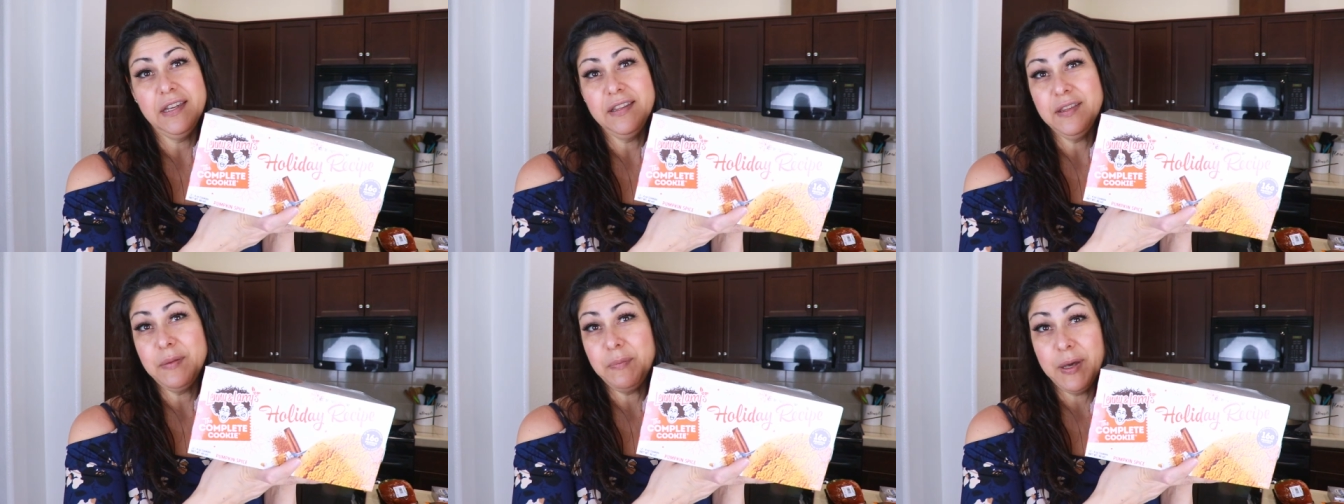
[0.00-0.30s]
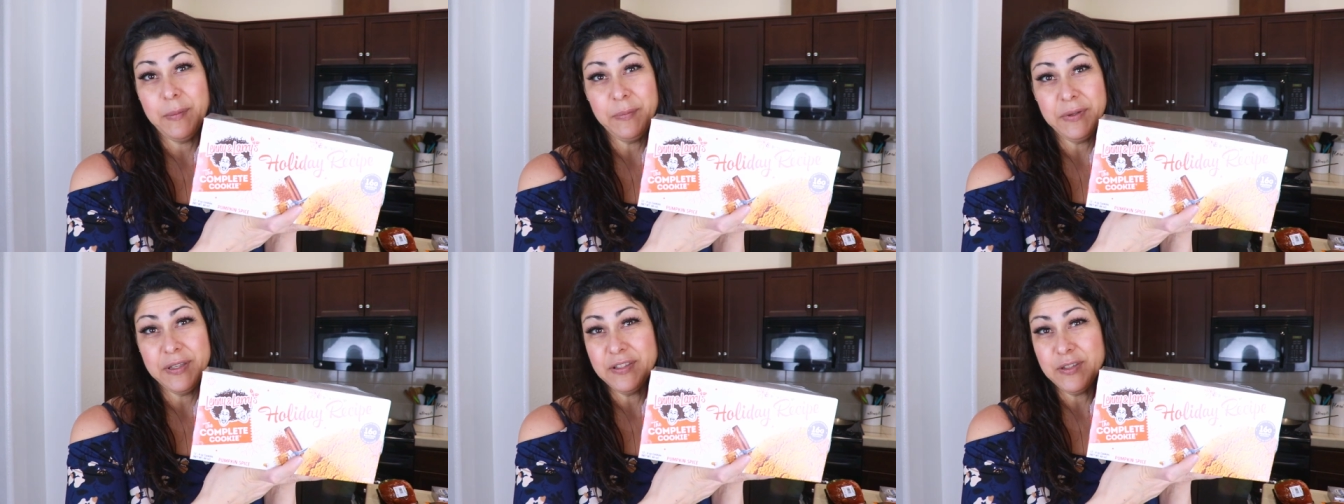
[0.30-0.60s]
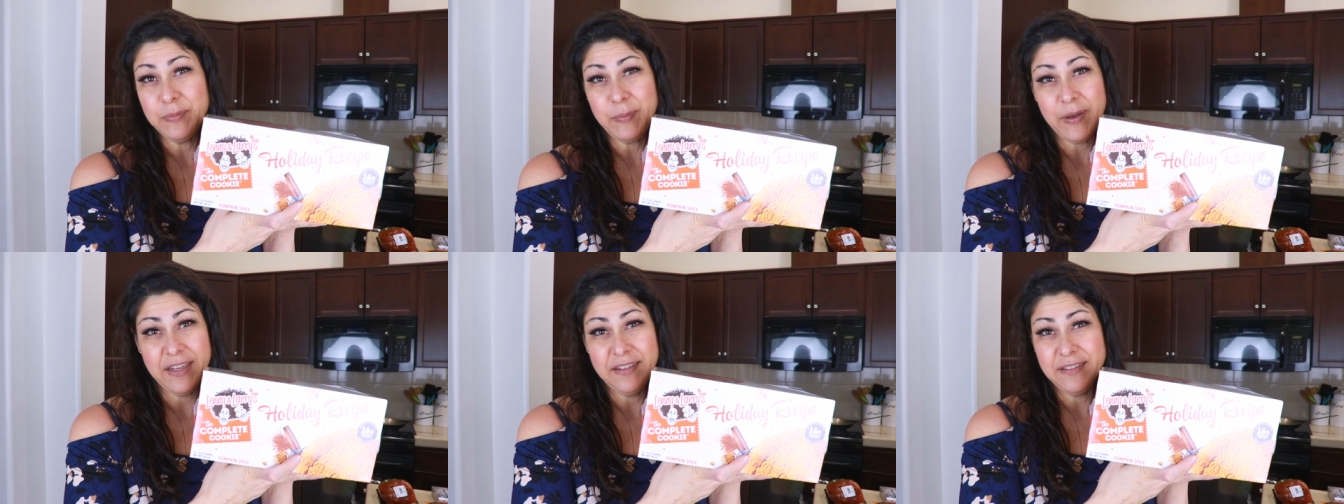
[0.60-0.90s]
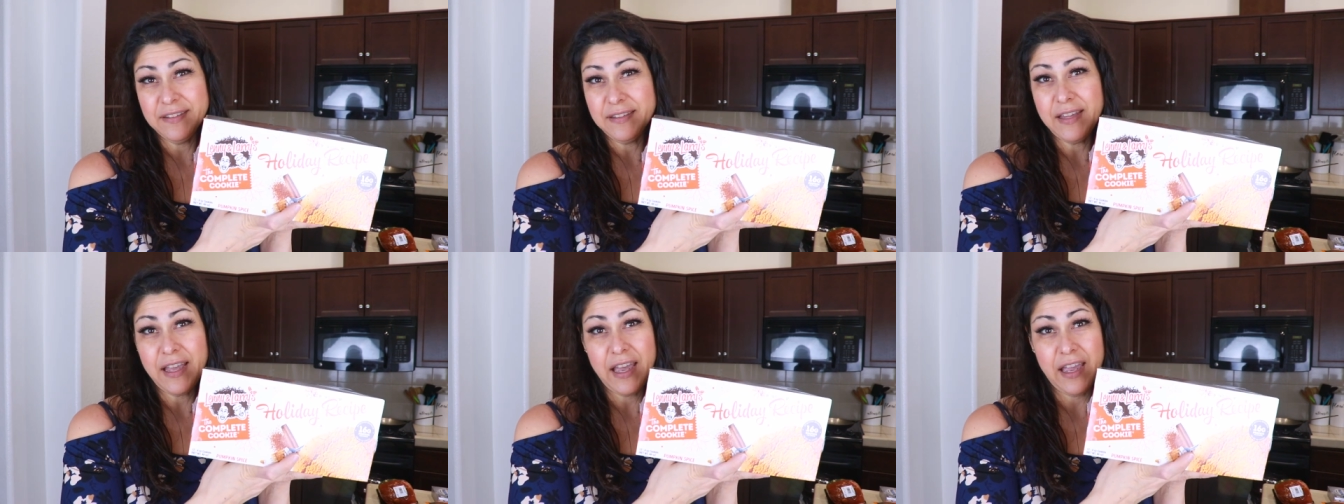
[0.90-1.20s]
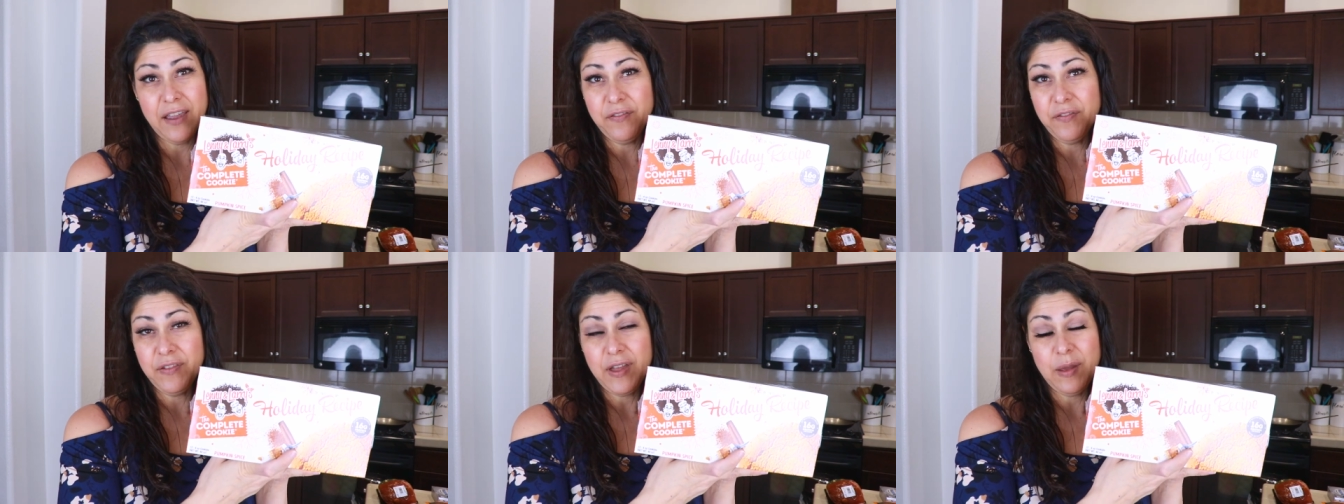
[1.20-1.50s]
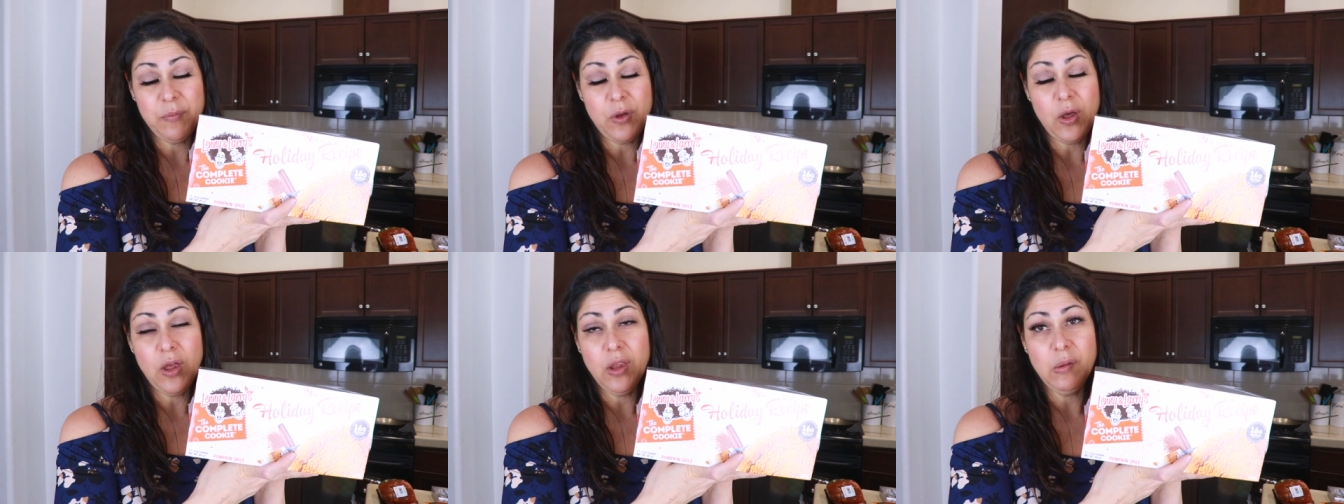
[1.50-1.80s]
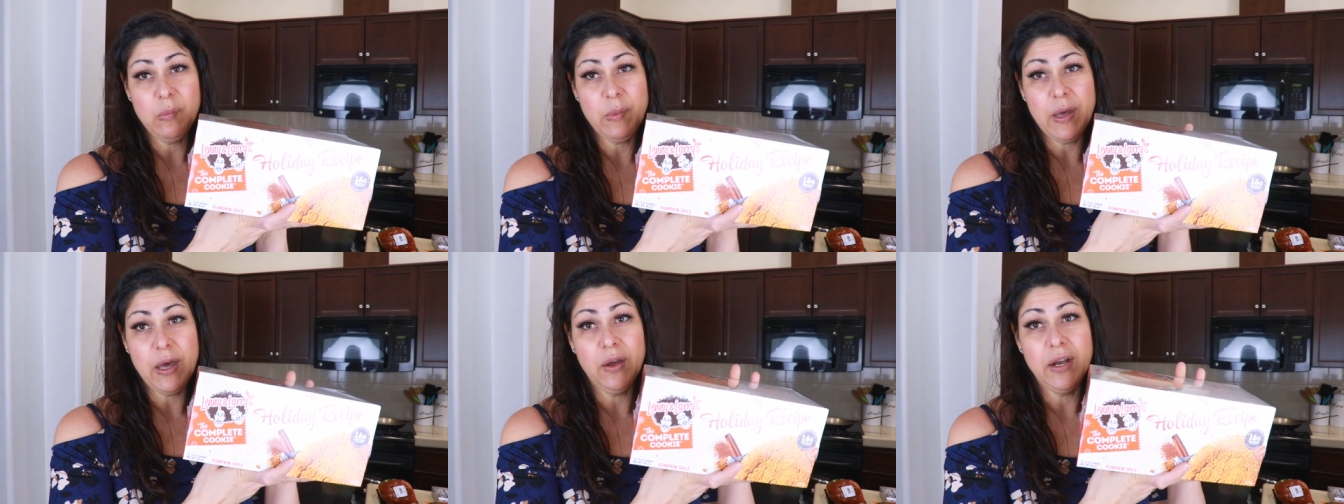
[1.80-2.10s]
and the pumpkin spice life. I'm all
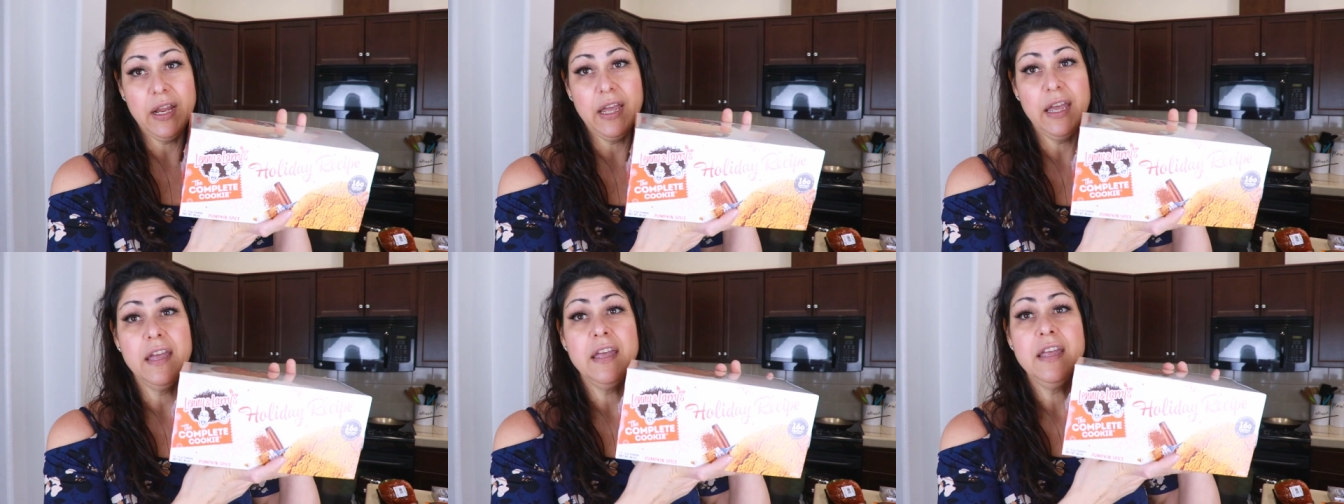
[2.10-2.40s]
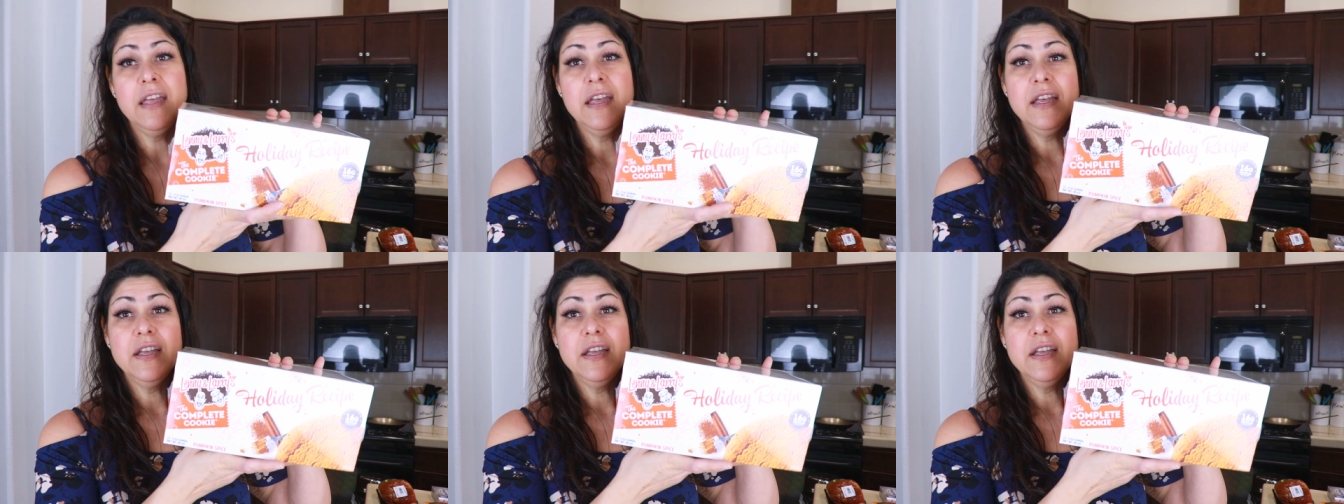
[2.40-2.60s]
about it.